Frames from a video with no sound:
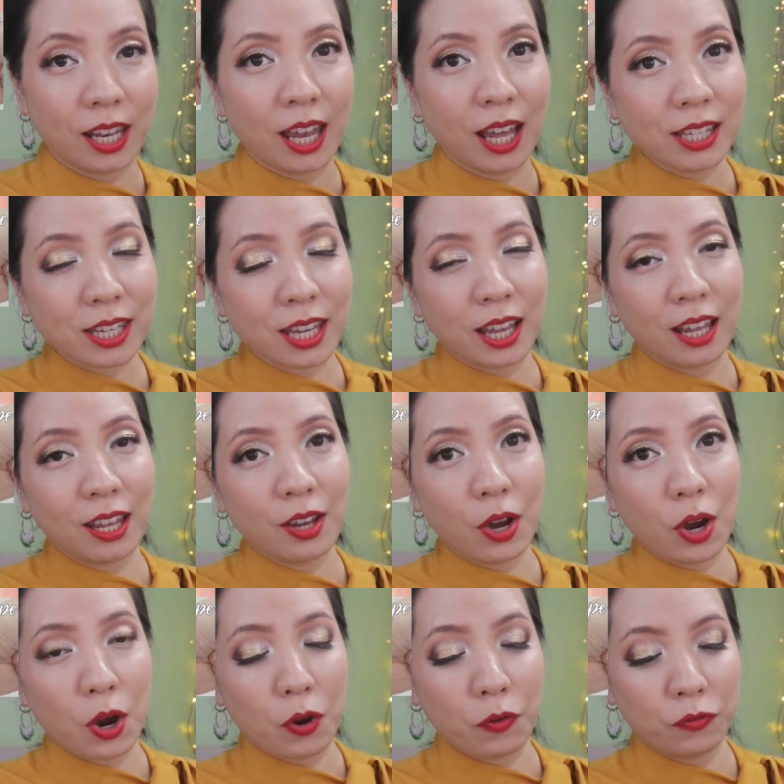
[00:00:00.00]
last color
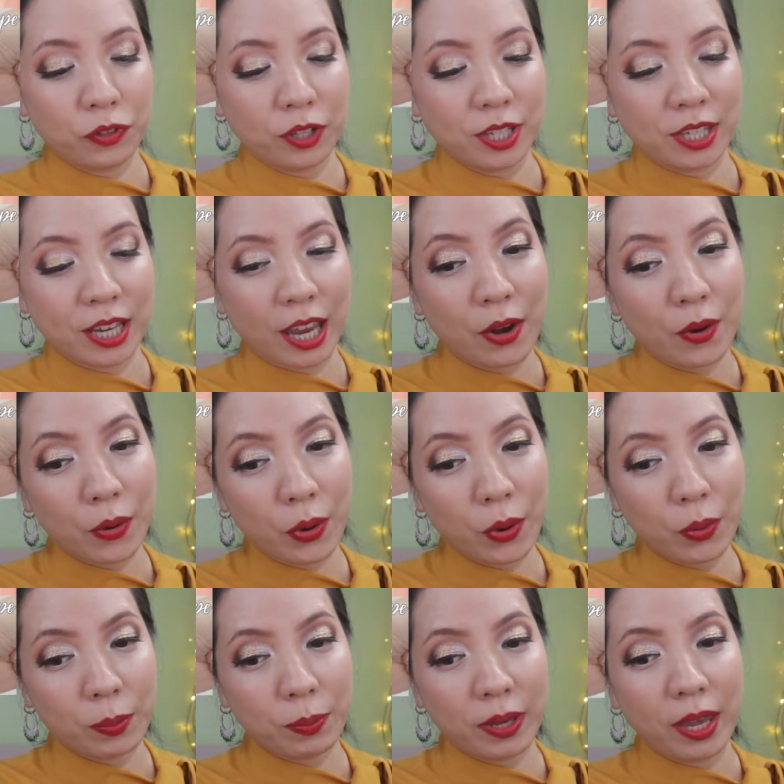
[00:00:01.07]
of the second row
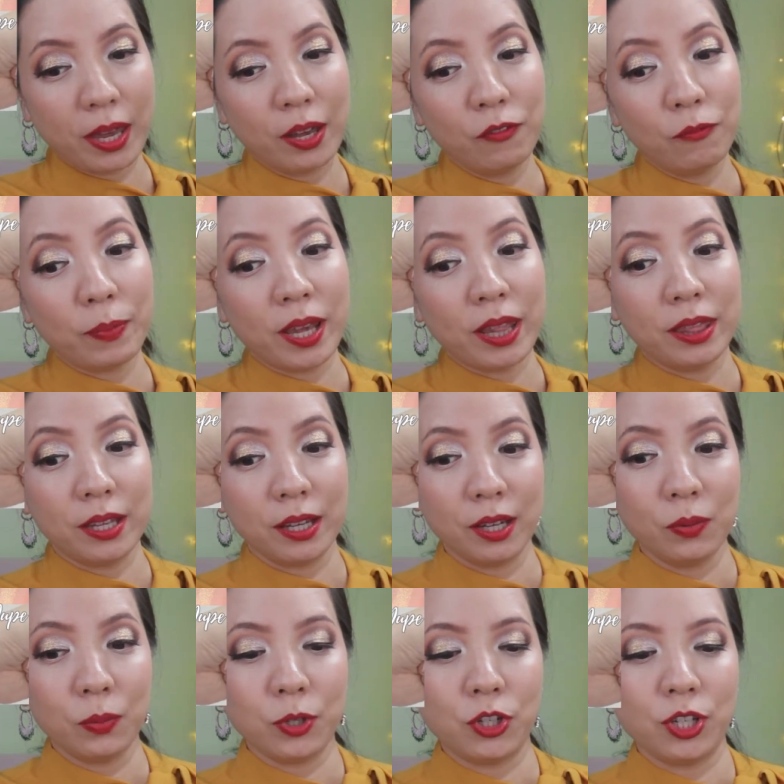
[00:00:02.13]
will be Earthbender,
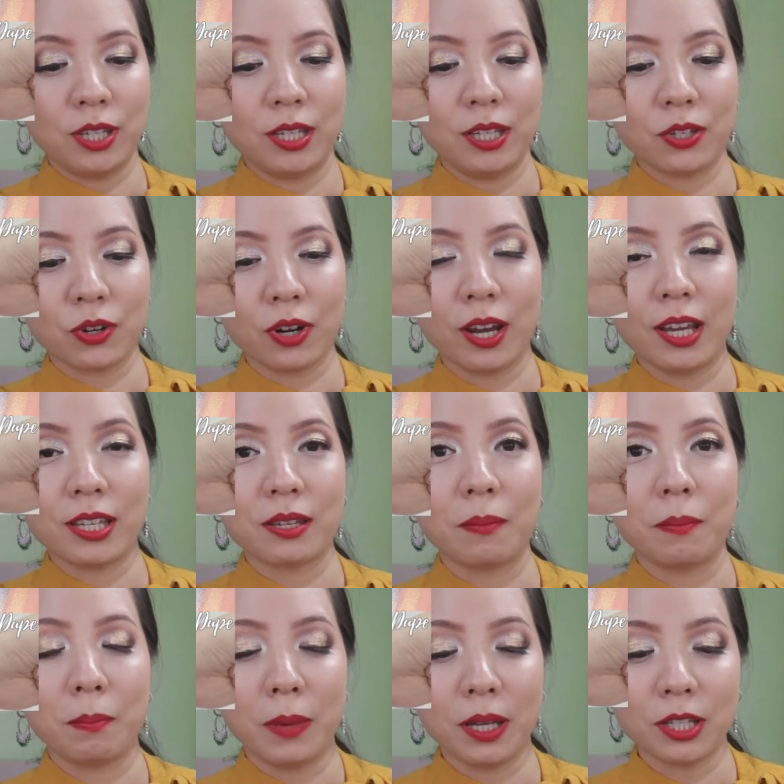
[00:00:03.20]
which is described as a
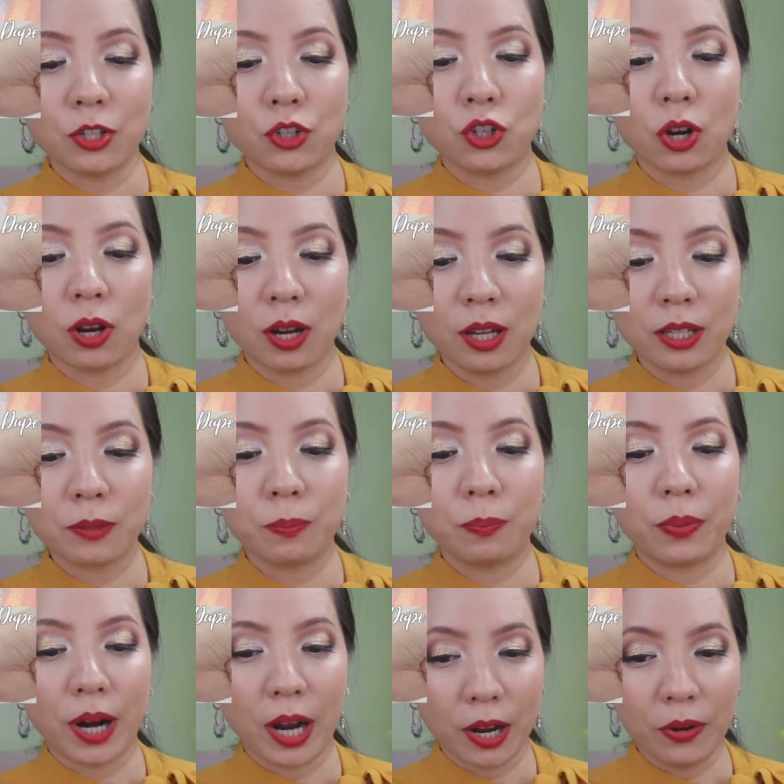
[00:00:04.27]
matte chocolate
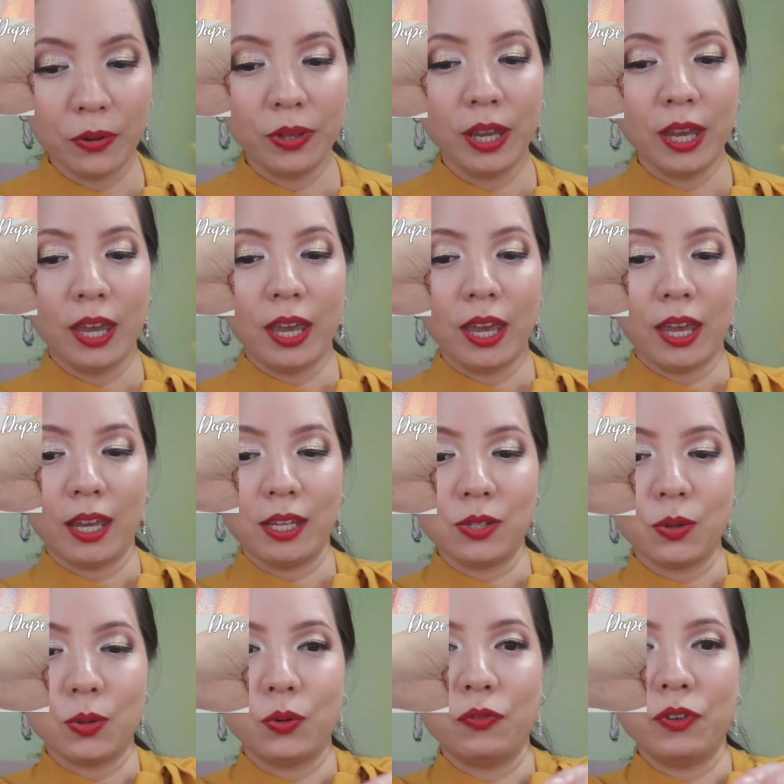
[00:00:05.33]
brown. And
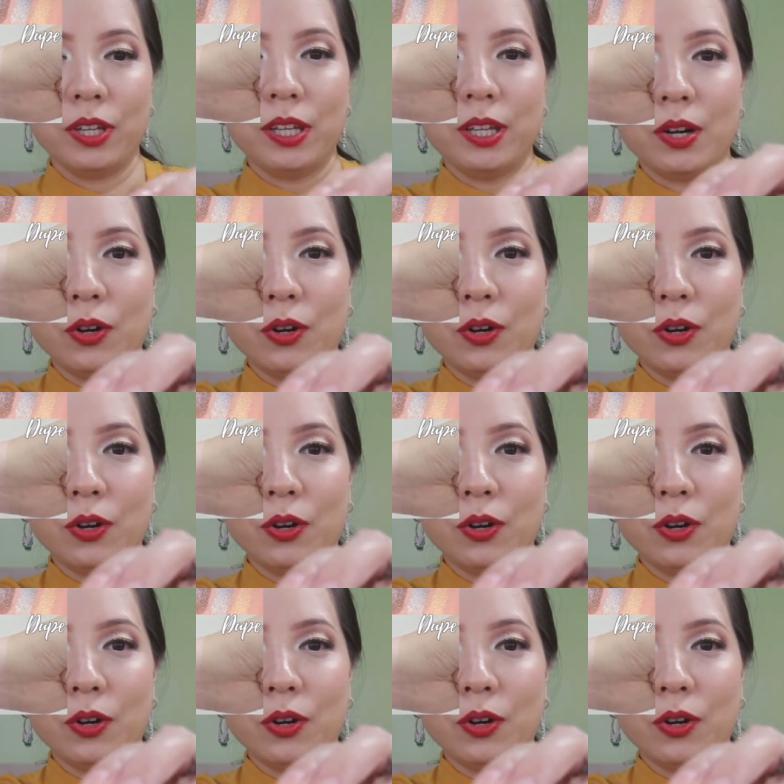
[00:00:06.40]
over here